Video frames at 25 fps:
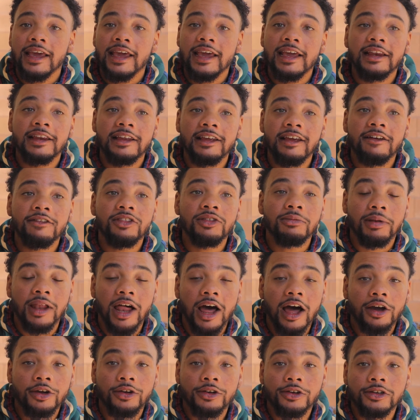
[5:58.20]
any of the
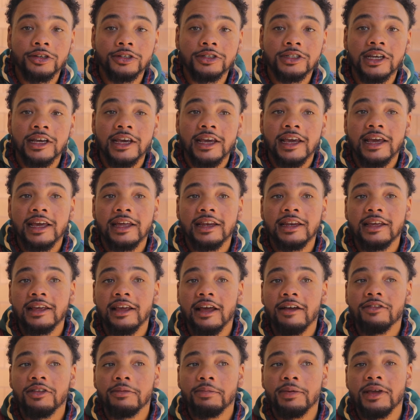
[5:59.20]
bloggers, any
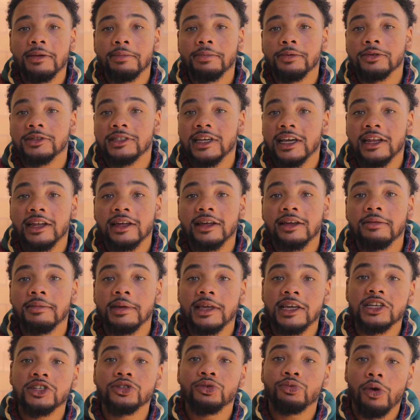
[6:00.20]
of the people telling him
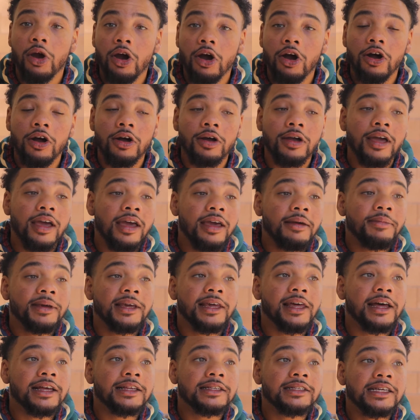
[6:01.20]
he's wrong,
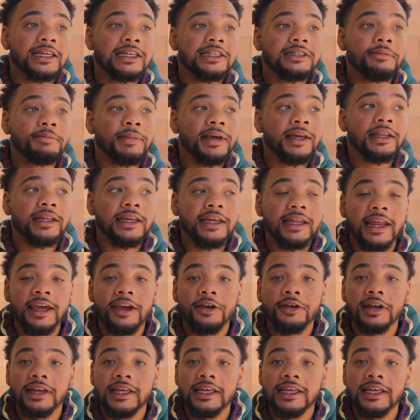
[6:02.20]
because he's a billionaire and